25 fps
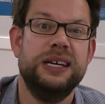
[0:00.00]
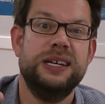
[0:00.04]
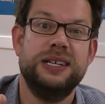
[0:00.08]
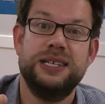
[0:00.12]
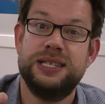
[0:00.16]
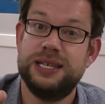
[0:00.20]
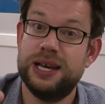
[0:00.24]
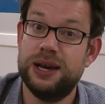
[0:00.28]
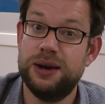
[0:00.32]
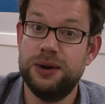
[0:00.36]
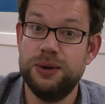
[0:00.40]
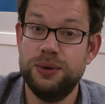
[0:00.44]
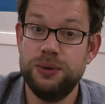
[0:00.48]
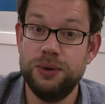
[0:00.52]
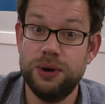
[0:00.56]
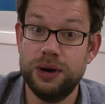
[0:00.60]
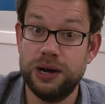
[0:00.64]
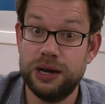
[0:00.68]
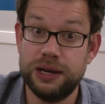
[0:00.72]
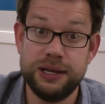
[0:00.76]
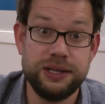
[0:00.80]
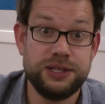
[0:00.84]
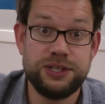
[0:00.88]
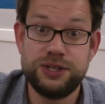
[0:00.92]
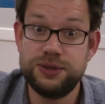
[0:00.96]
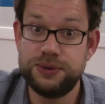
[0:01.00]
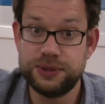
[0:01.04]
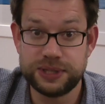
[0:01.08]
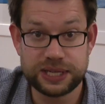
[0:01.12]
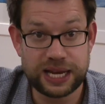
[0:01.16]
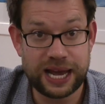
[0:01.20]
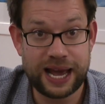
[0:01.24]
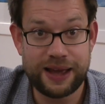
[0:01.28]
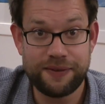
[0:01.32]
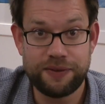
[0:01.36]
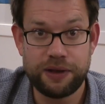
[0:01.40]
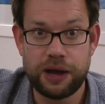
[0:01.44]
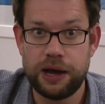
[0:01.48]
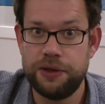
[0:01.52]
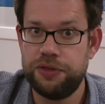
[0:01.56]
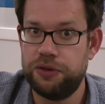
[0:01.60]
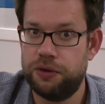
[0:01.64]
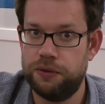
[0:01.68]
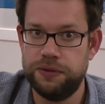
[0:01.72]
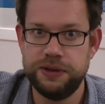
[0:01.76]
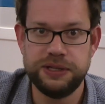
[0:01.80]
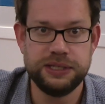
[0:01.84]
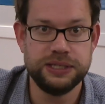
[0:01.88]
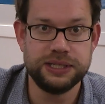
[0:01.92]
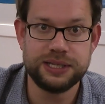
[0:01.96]
So as soon as I had that, I
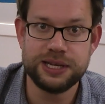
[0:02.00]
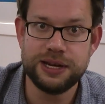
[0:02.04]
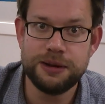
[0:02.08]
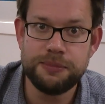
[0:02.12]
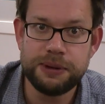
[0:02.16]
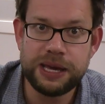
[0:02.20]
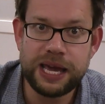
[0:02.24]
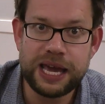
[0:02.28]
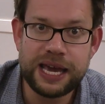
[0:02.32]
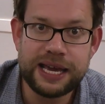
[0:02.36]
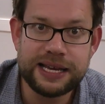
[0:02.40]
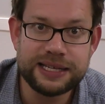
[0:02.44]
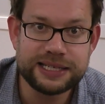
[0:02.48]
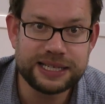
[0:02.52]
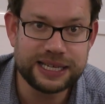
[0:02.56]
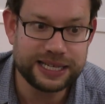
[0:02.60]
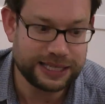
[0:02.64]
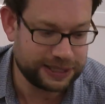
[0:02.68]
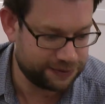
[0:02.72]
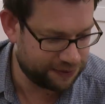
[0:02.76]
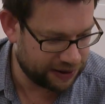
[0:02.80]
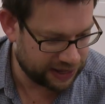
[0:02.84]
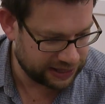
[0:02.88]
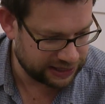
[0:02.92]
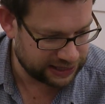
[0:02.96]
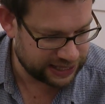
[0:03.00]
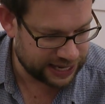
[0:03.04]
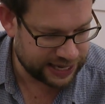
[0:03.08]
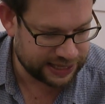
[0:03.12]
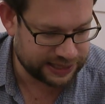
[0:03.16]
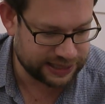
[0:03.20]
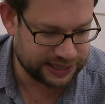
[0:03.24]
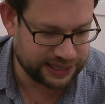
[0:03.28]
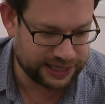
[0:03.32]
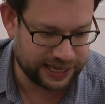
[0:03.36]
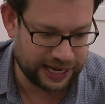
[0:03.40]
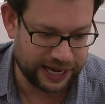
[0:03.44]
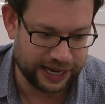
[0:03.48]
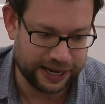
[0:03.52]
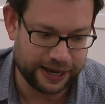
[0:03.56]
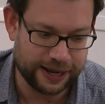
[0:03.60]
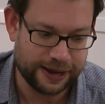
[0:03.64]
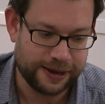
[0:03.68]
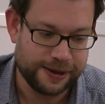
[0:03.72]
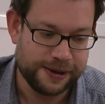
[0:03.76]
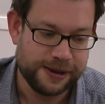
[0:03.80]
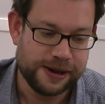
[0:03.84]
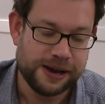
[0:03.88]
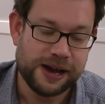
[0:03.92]
thought this is going to be easy. It's fantastic.